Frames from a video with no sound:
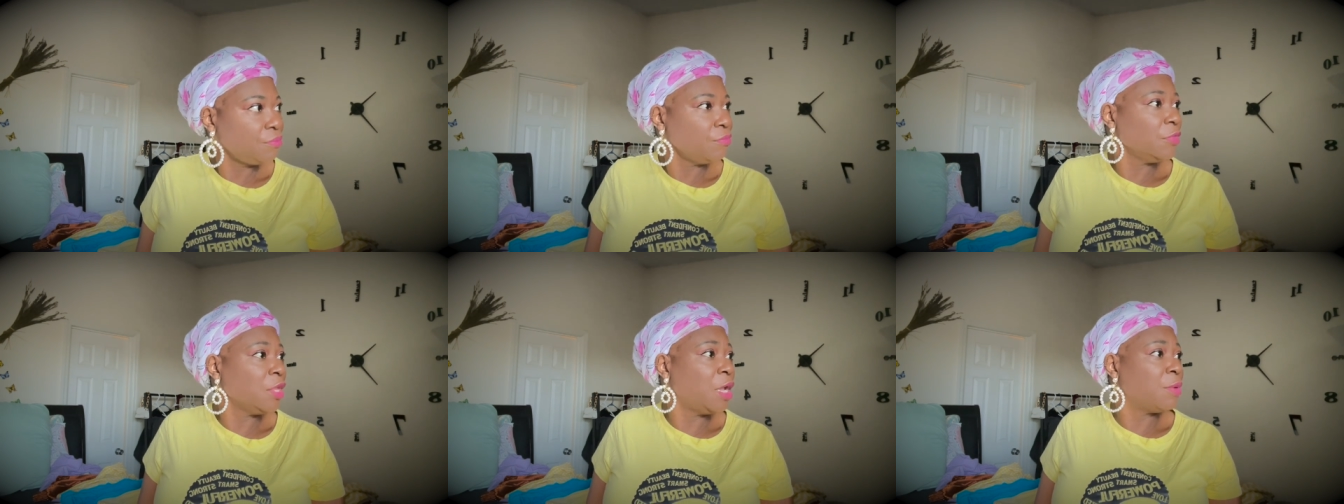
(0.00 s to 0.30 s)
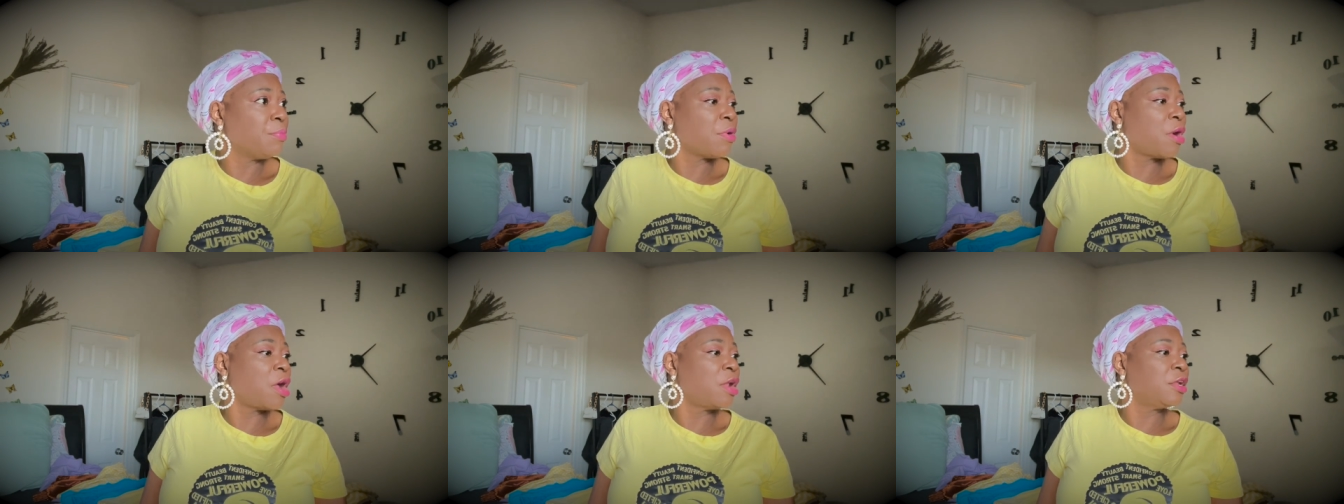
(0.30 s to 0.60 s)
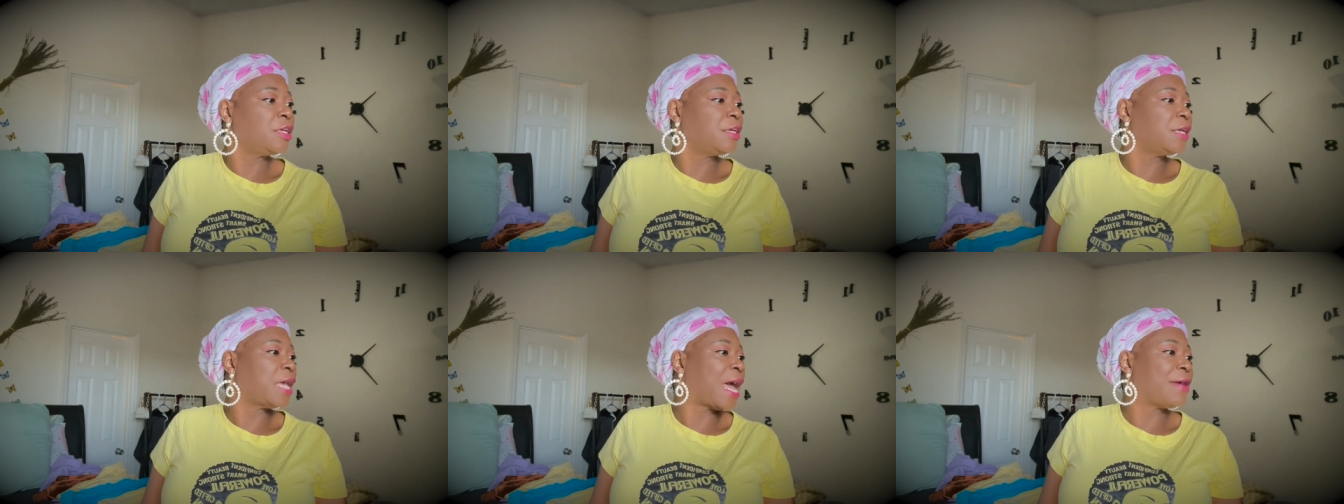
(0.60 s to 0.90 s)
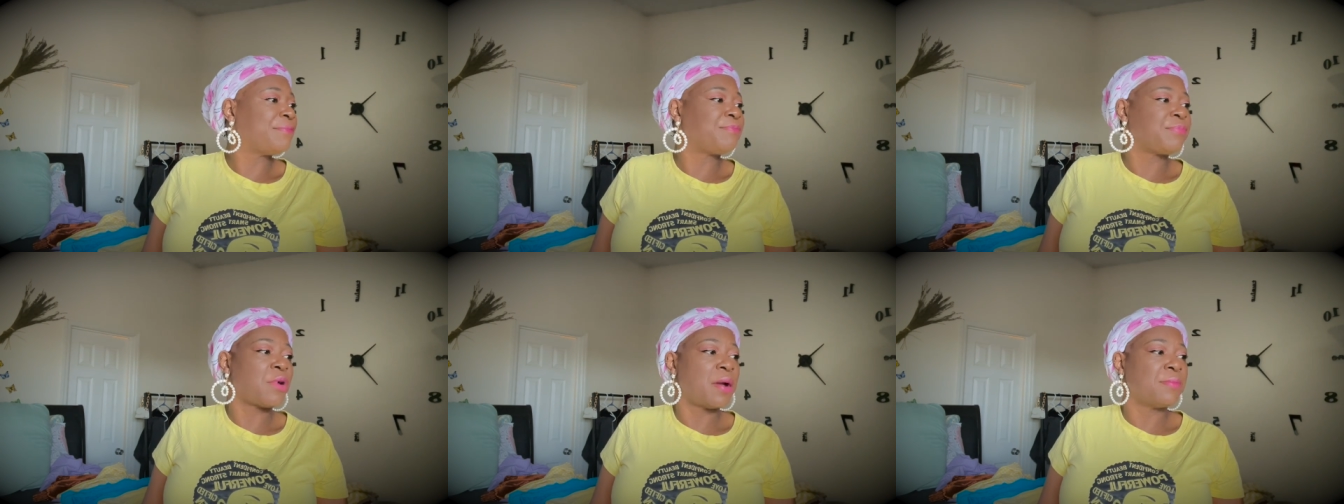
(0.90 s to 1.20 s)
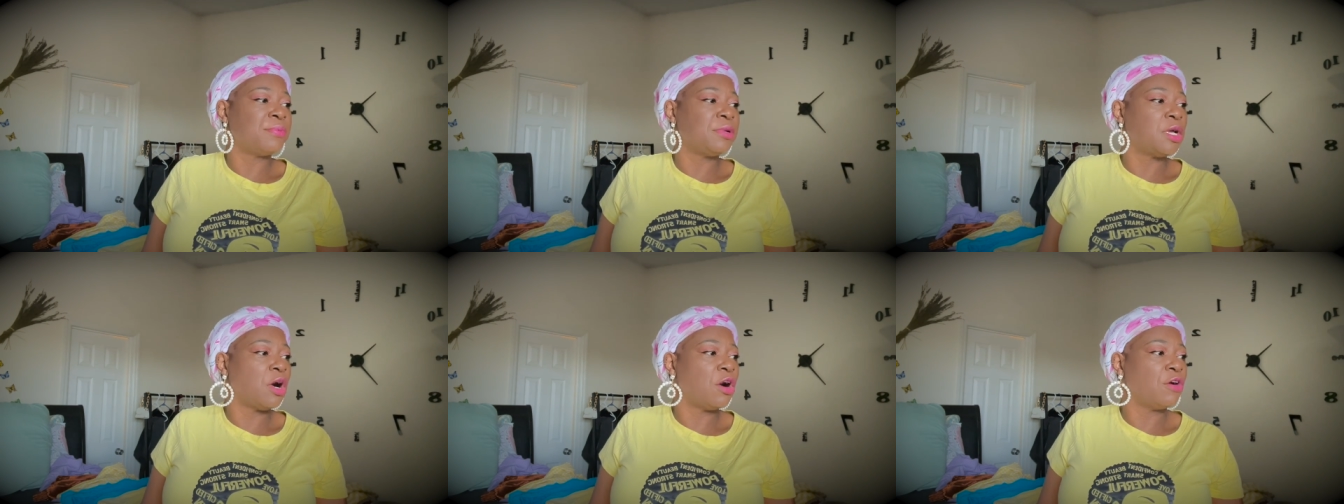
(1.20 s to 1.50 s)
I'm probably I
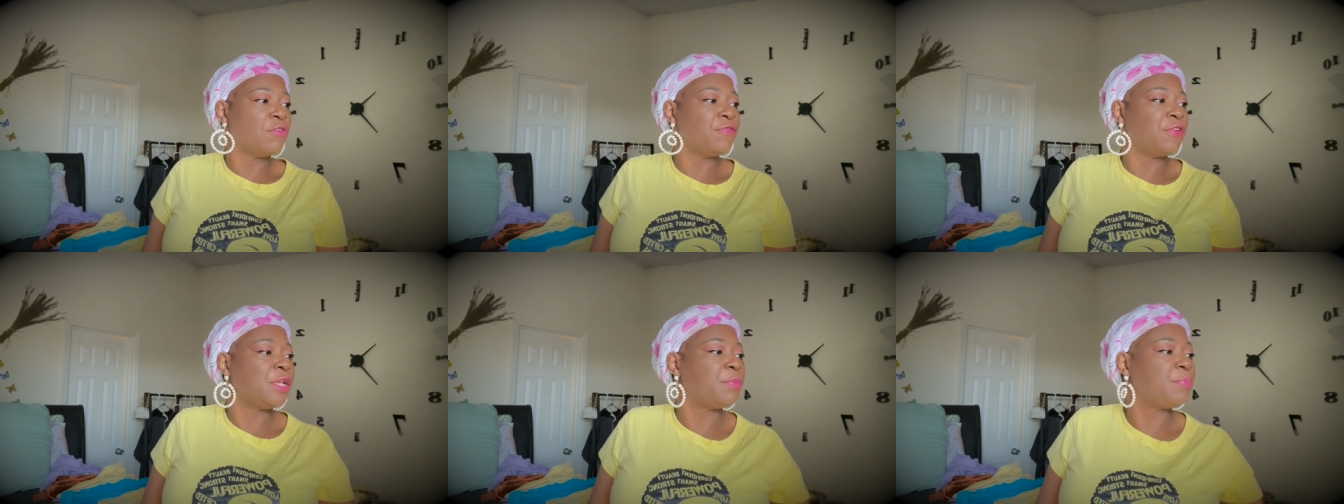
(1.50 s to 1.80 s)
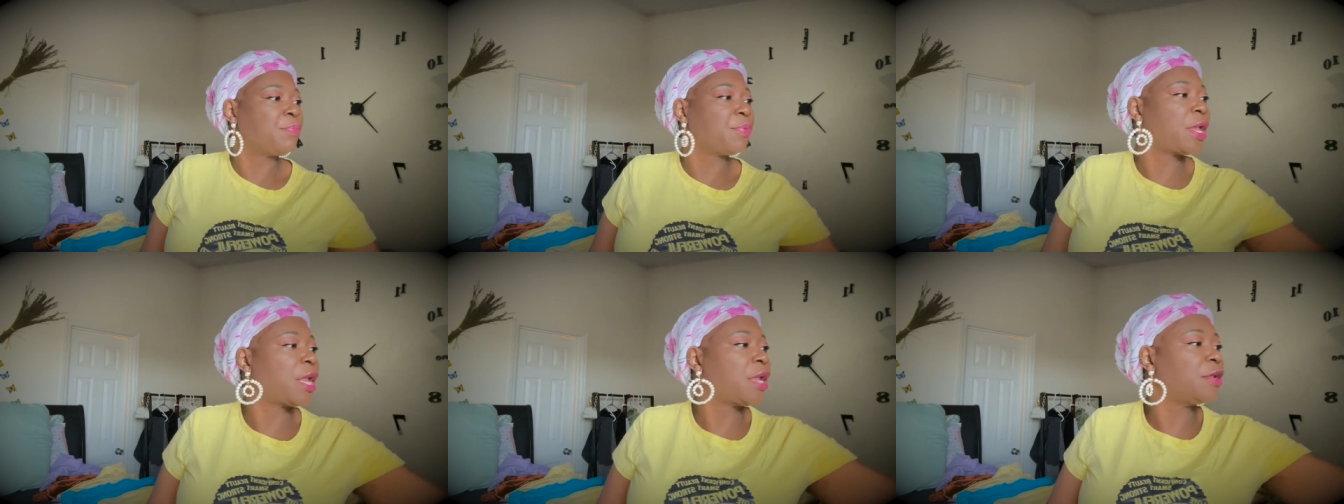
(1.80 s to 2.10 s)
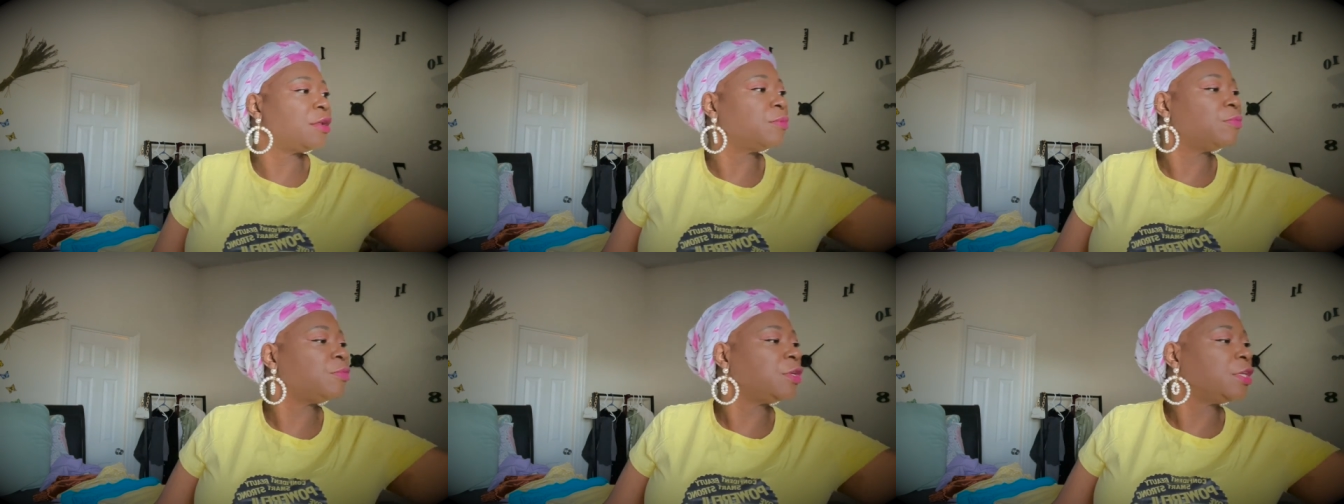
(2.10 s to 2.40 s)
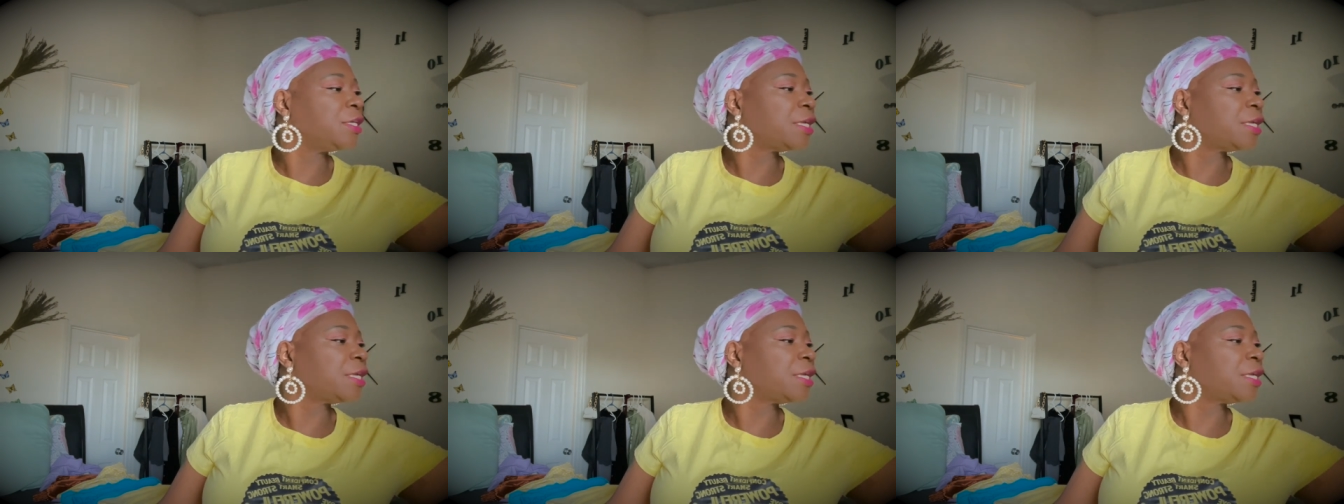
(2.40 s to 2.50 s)
probably already paired it with